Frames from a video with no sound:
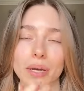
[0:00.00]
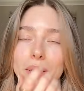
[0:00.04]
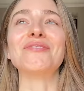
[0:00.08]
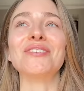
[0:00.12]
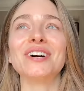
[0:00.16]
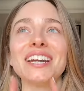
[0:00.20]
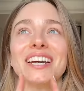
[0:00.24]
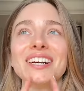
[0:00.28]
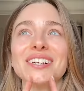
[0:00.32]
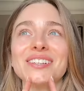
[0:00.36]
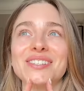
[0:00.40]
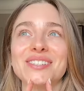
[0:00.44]

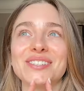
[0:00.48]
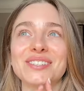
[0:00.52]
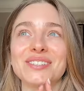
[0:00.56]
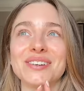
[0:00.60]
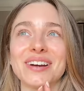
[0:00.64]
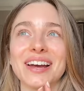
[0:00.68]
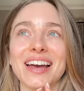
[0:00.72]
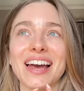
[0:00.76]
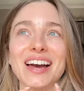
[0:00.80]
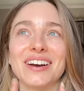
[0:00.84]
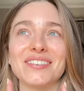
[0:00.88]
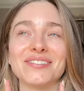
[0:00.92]
What else do I
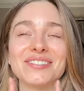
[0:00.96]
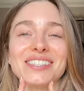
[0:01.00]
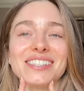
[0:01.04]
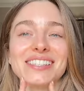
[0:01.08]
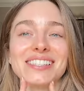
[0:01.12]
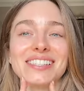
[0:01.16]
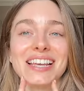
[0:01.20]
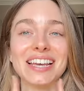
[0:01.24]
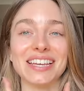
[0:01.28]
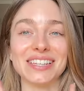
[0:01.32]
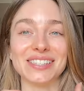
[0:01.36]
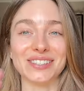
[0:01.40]
have to
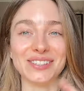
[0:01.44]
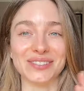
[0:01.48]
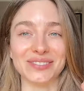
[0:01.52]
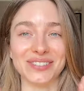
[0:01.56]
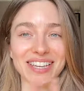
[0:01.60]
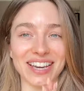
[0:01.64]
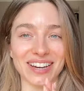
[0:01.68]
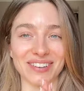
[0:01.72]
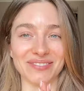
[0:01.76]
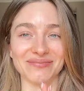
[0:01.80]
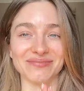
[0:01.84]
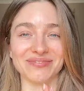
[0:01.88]
say? So
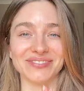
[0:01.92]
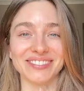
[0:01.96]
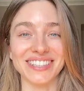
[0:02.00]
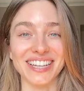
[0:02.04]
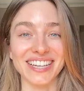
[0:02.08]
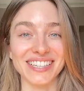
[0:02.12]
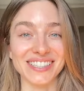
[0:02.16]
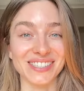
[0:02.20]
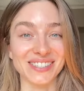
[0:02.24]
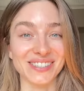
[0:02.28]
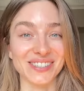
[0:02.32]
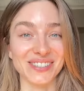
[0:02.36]
yeah,
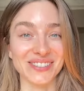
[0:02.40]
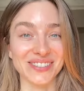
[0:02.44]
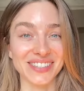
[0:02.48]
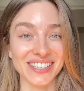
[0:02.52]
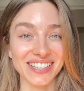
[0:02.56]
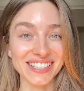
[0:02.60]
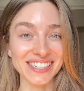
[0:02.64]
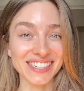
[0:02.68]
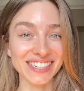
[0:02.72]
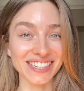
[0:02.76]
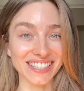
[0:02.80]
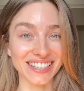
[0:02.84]
let's do
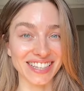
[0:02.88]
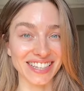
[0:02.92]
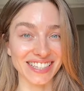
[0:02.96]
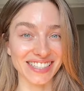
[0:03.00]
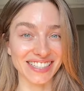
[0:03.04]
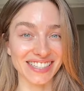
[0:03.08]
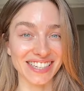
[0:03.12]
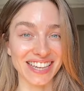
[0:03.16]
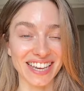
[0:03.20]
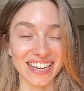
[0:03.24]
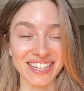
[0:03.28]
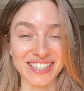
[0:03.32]
this. Let's
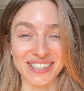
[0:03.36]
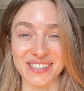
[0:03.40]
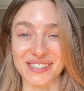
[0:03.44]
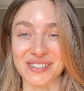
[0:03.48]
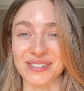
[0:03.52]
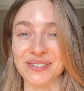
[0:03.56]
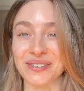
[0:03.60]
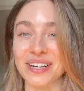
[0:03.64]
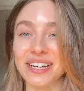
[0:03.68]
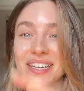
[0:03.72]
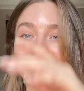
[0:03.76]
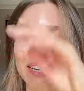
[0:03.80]
get
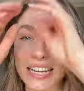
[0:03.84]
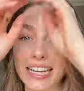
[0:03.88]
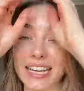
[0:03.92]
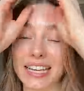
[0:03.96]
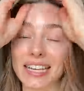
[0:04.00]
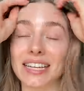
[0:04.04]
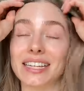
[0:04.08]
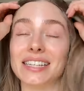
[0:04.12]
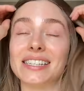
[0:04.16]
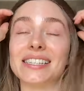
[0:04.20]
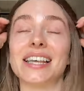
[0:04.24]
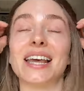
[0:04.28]
into it. It
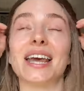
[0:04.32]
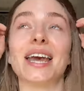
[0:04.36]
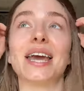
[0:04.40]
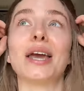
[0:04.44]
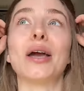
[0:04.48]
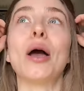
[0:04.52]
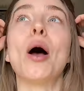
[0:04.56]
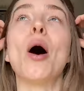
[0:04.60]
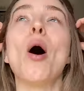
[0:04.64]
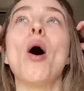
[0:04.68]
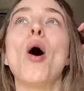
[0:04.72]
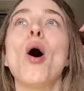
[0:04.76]
is
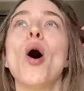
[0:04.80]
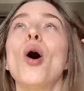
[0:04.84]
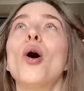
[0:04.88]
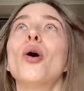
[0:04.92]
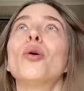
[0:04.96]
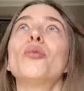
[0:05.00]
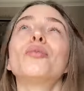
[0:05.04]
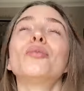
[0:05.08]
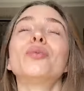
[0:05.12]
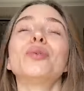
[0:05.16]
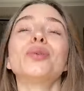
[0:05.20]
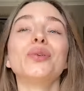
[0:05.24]
a
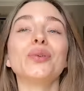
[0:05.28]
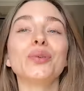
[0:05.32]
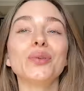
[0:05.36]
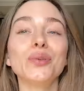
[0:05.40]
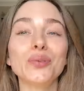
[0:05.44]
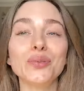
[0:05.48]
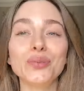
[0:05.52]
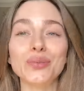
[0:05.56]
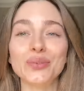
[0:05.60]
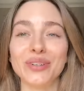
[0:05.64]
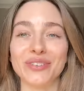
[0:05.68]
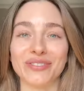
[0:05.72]

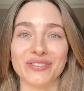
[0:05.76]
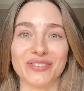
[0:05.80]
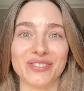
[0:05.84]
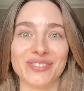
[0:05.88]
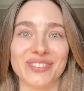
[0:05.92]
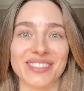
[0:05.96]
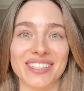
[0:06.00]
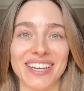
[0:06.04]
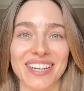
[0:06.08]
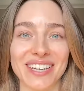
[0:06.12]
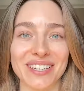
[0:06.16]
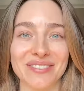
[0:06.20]
beautiful
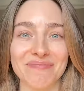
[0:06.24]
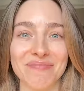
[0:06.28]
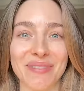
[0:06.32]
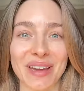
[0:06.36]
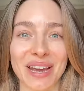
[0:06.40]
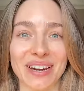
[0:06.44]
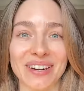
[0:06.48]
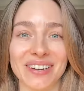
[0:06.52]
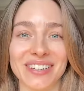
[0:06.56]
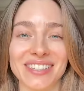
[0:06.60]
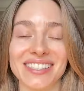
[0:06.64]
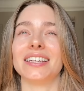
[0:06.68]
day in
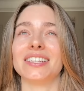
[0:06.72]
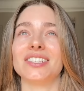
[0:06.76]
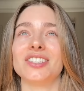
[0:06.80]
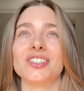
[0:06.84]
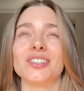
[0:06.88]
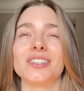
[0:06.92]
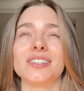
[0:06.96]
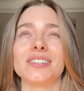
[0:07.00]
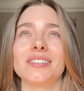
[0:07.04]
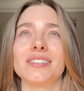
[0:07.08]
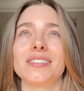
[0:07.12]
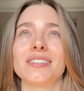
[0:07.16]
Paris. It
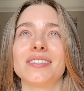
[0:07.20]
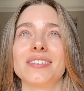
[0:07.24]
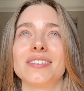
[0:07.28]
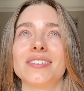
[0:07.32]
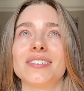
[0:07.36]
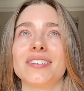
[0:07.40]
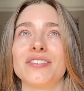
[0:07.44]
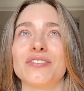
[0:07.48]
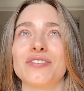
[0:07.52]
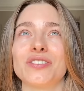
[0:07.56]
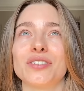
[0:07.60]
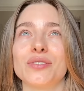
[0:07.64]

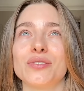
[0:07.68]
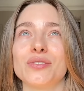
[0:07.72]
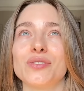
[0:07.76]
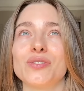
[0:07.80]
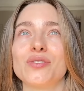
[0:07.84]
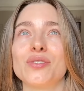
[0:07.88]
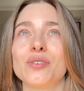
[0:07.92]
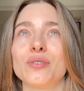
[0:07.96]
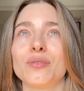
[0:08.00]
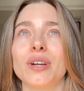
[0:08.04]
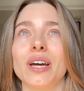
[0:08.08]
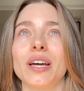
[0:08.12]
just feels
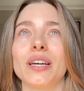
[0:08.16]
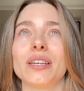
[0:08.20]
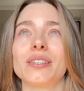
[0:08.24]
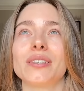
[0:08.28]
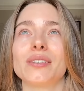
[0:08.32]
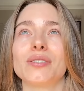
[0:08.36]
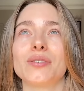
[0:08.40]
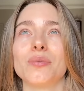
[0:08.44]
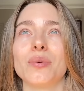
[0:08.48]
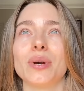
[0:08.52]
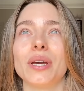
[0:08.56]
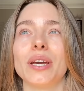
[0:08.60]
so nice
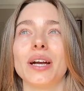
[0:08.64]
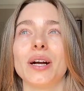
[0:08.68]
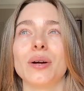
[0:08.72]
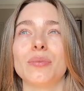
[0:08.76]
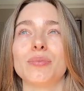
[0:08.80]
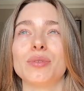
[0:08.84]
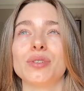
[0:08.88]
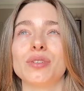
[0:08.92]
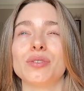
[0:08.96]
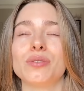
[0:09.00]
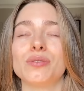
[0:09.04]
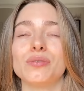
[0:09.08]
to wake
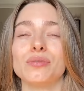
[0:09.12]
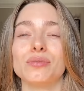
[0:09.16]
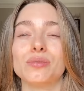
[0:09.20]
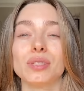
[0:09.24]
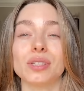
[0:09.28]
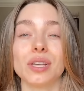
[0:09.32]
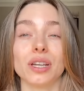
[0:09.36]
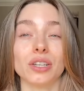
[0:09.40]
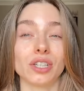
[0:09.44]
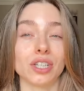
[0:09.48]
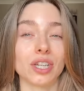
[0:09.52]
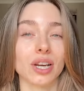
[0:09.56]
up to
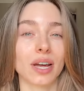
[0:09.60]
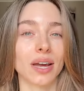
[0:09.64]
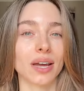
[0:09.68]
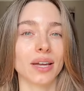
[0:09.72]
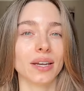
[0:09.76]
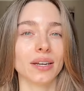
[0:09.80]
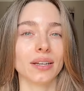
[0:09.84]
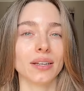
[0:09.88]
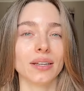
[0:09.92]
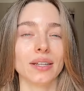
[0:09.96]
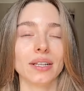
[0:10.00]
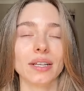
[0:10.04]

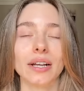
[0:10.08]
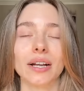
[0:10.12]
sunshine.